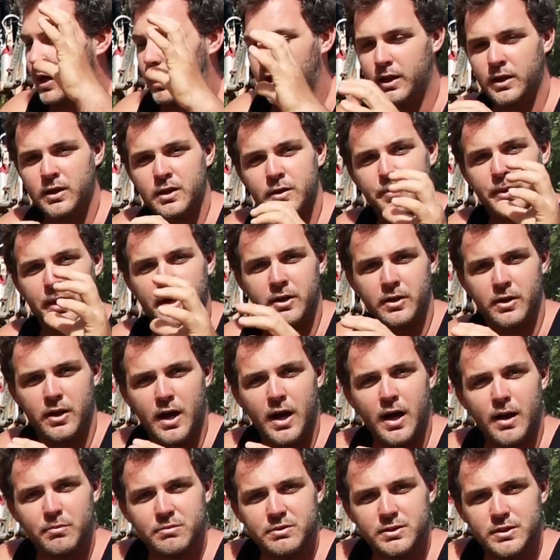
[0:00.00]
independent
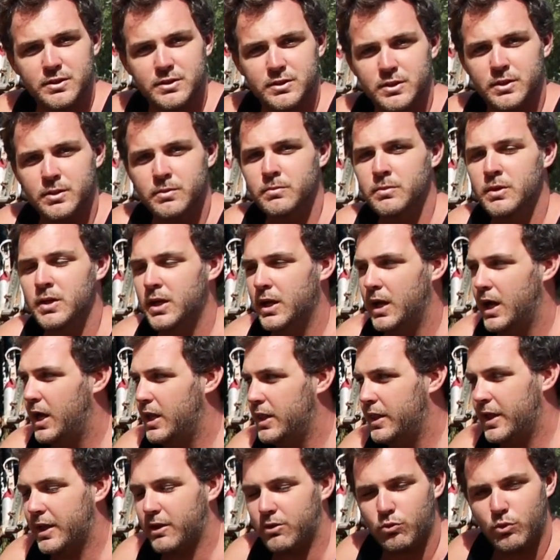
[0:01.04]
arm system,
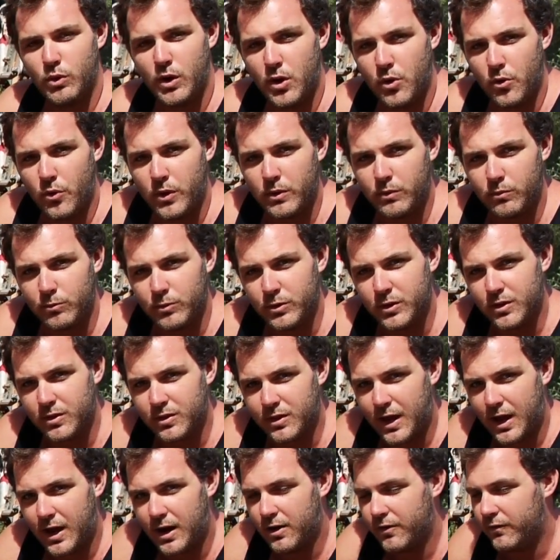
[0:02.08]
and that's why we went with this
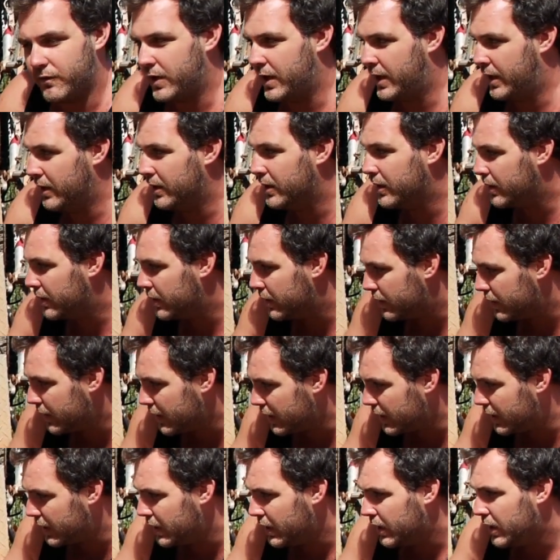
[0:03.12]
caravan.
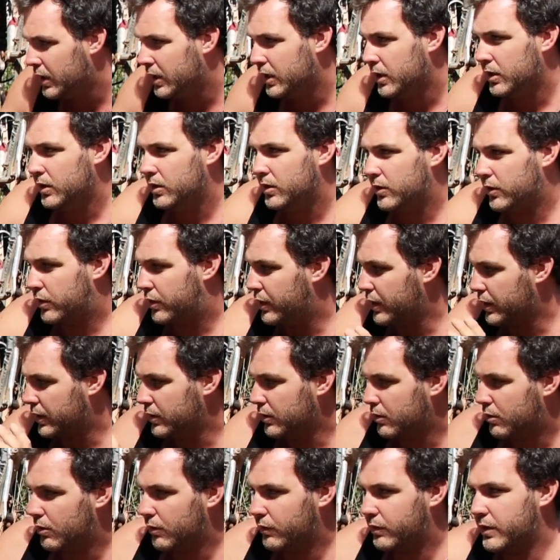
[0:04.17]
The
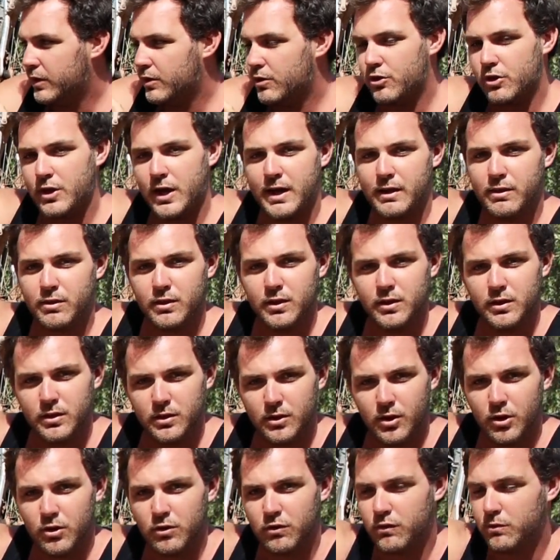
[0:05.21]
thickness of this chassis
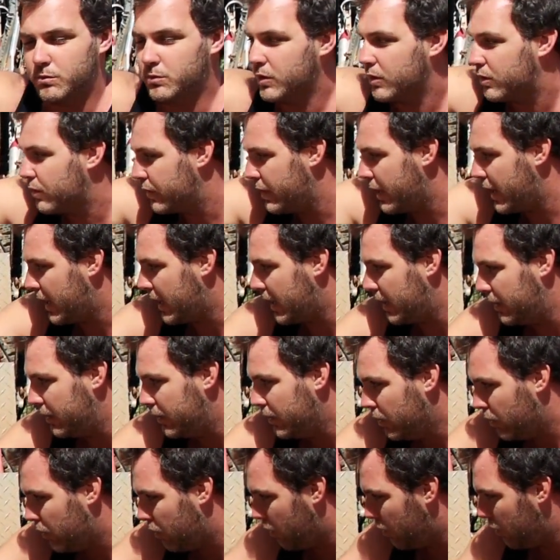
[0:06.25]
goes from the start
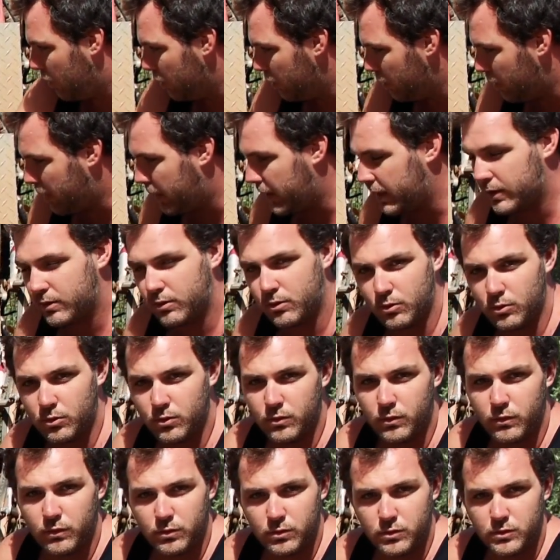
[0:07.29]
all the way
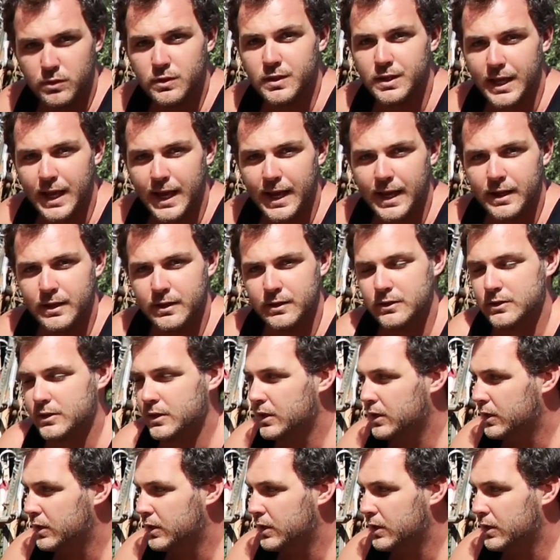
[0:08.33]
to the end.